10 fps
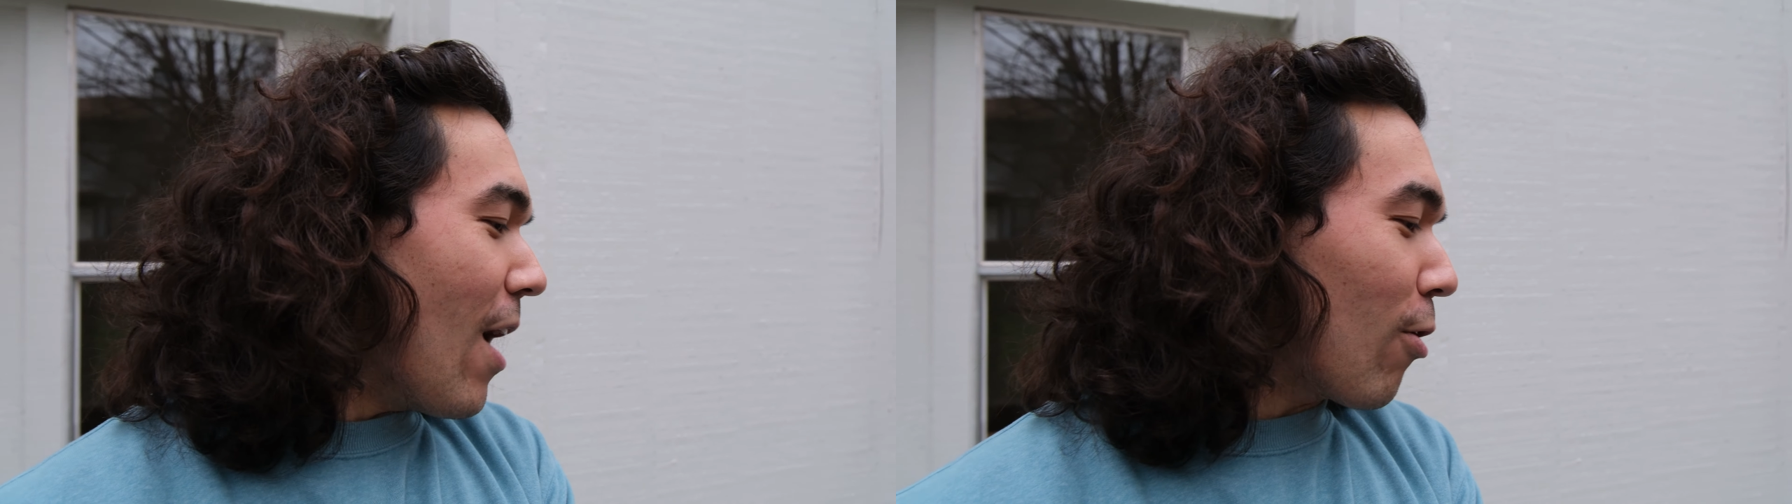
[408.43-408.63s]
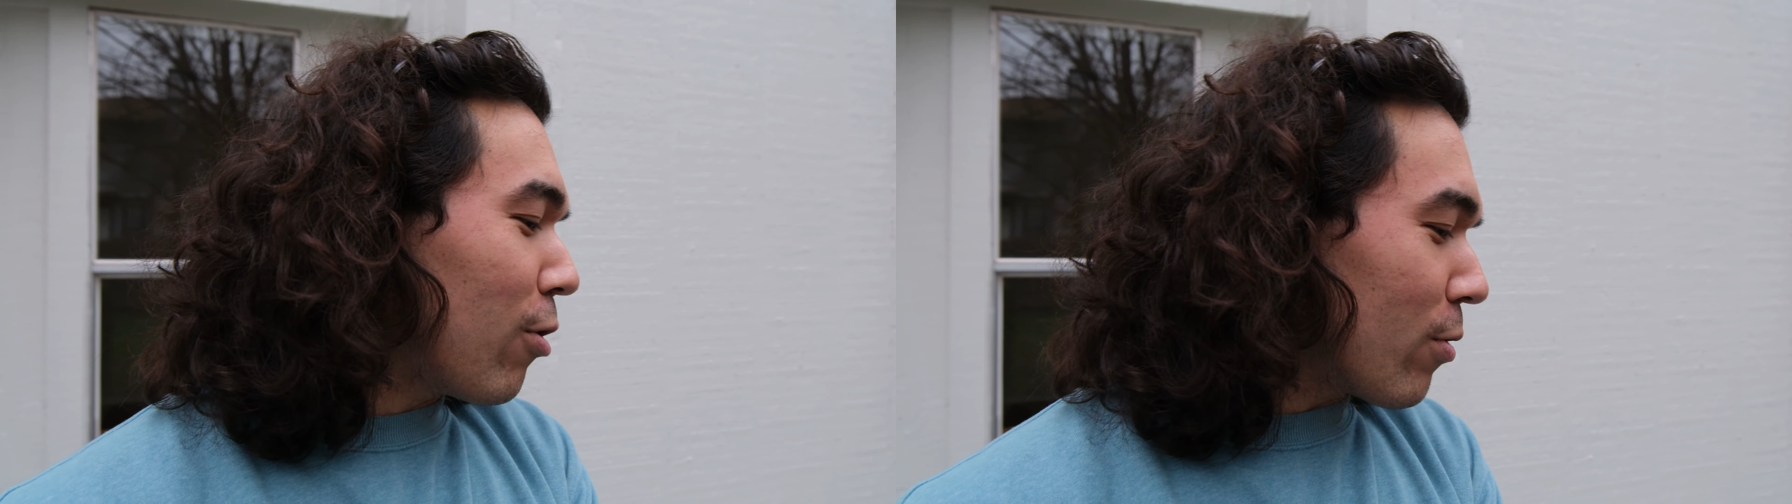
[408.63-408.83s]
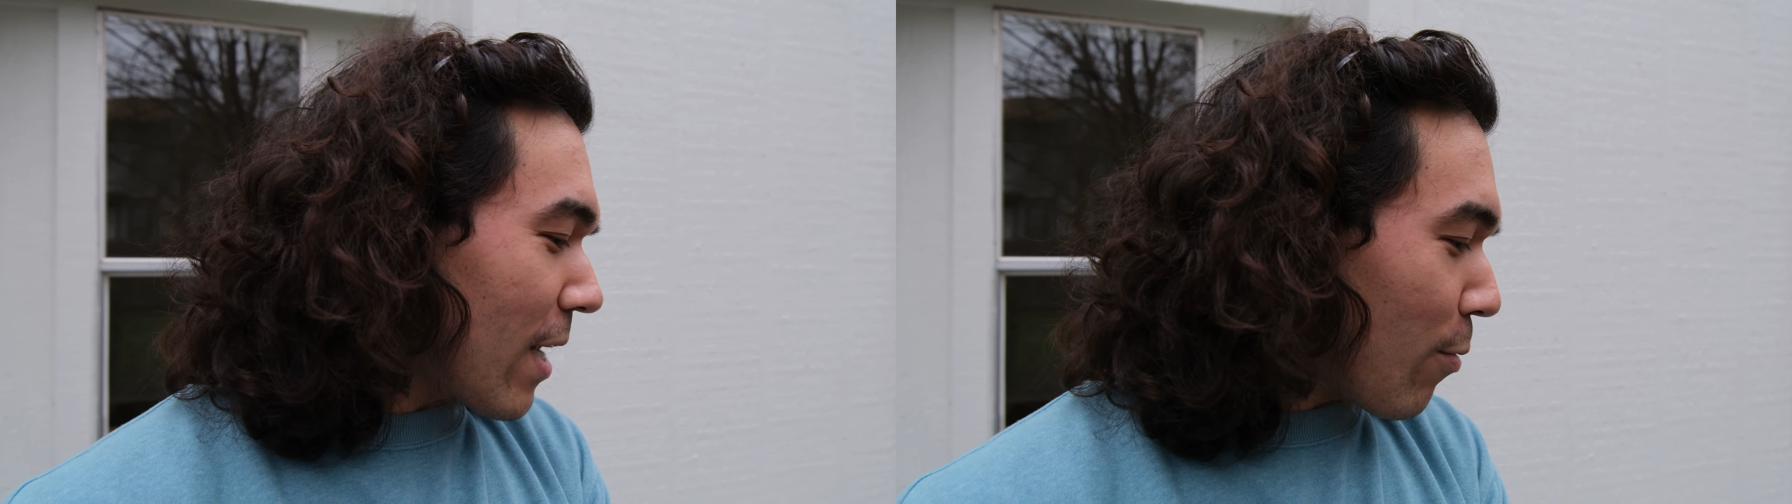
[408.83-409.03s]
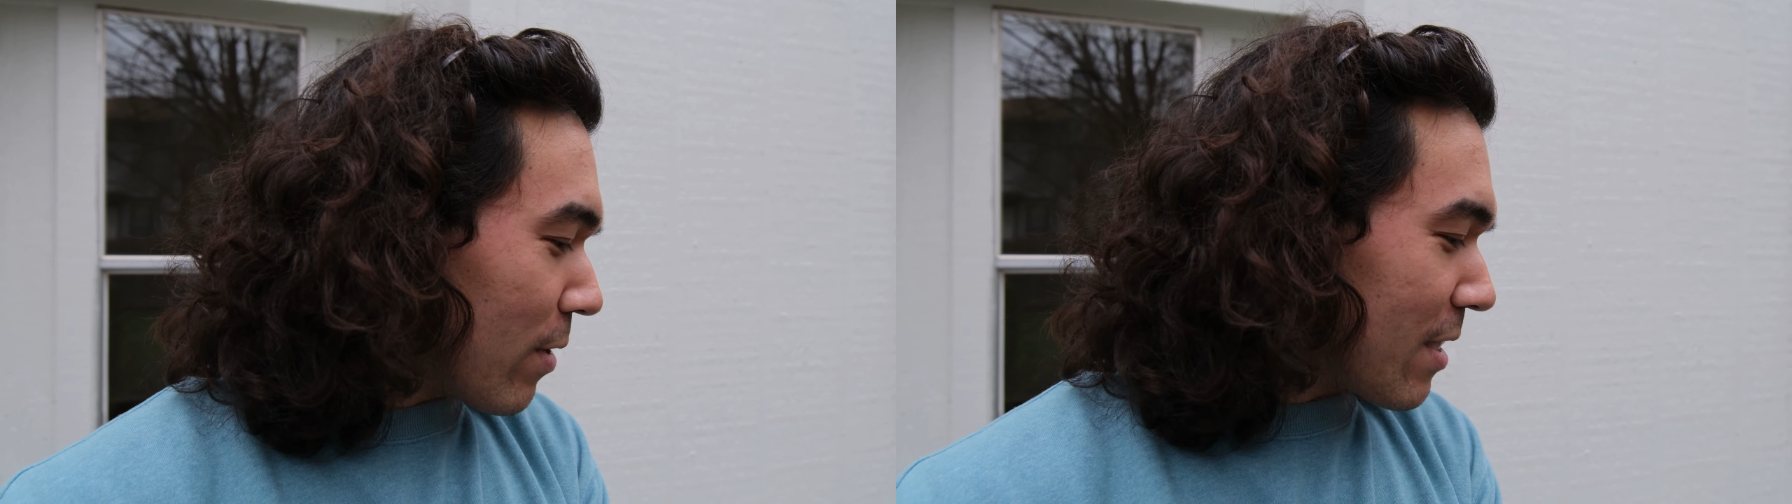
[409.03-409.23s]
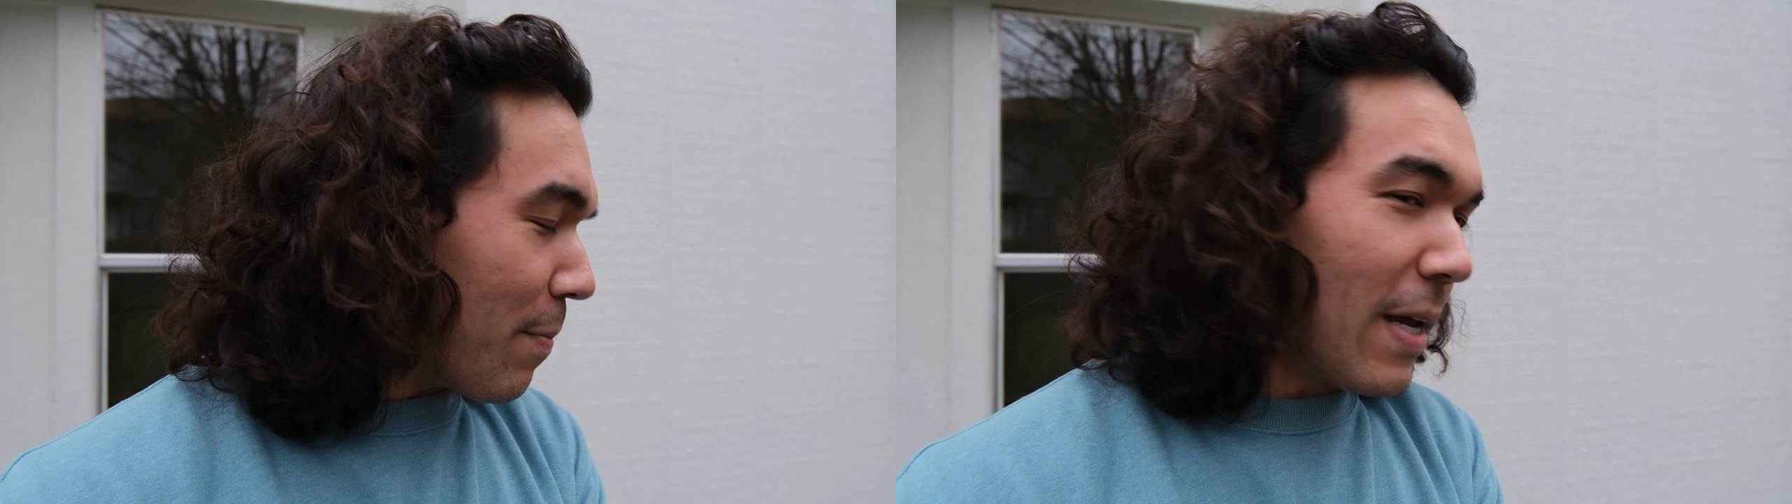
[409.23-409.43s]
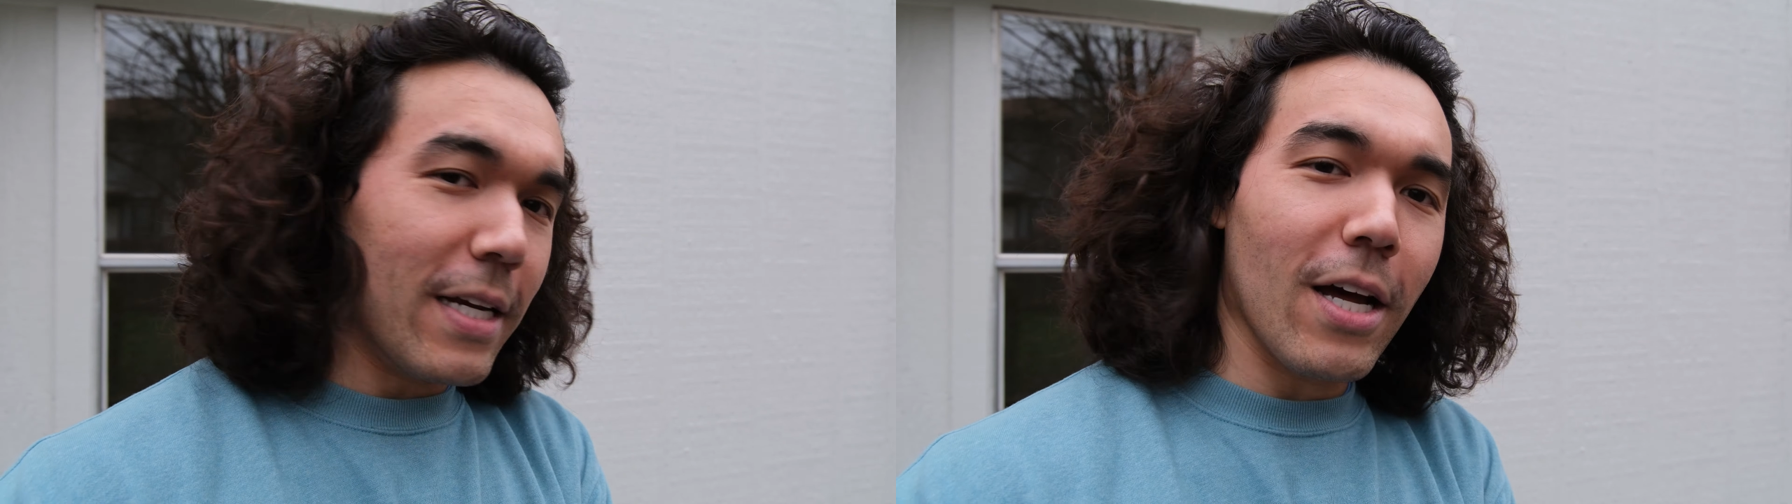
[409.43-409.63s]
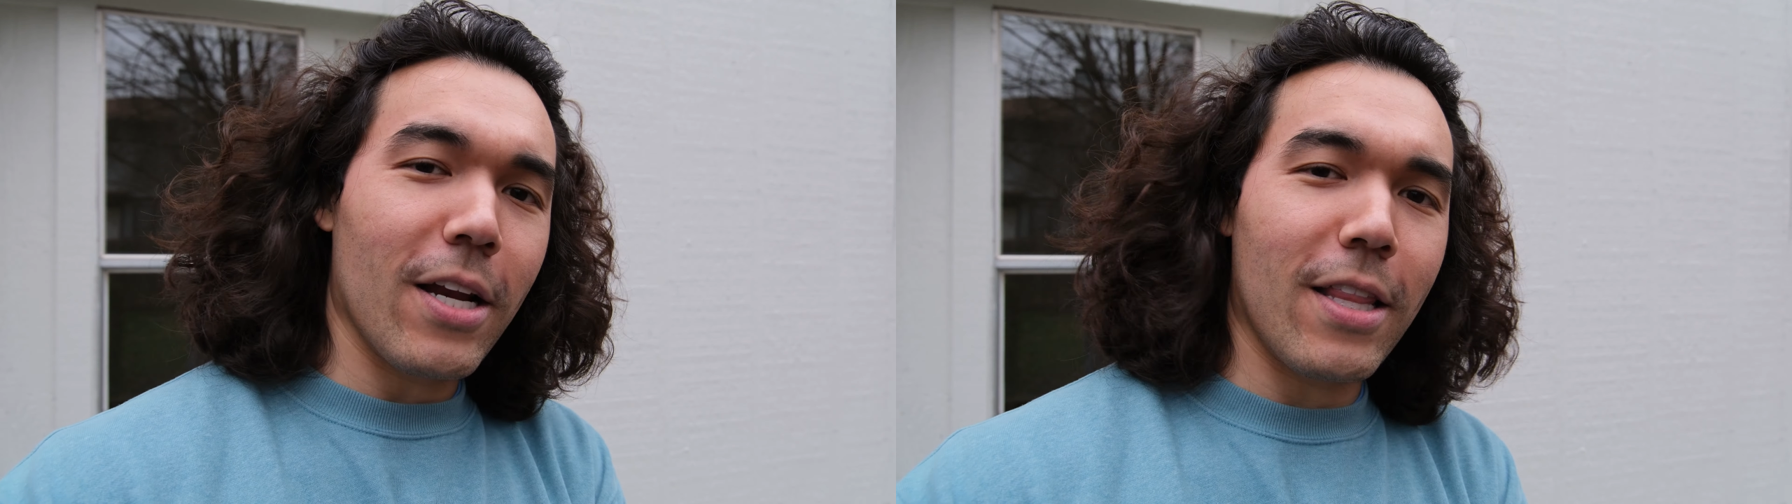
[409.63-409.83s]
close I was to being done,